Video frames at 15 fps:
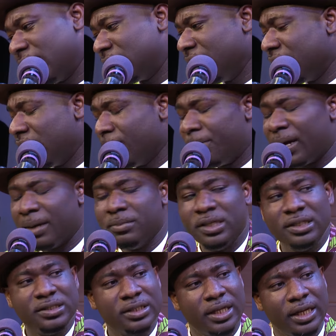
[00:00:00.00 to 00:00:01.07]
I think hip hop
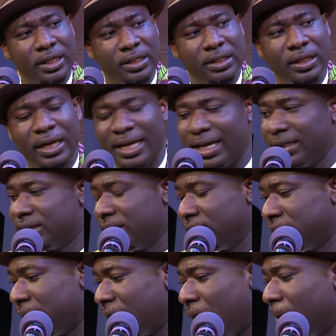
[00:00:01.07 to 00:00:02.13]
needs it. And I think
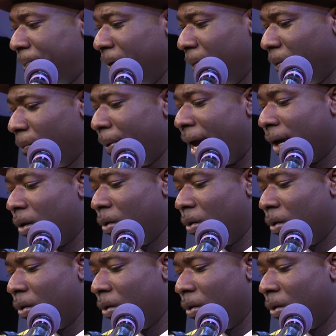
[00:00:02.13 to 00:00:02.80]
that our people back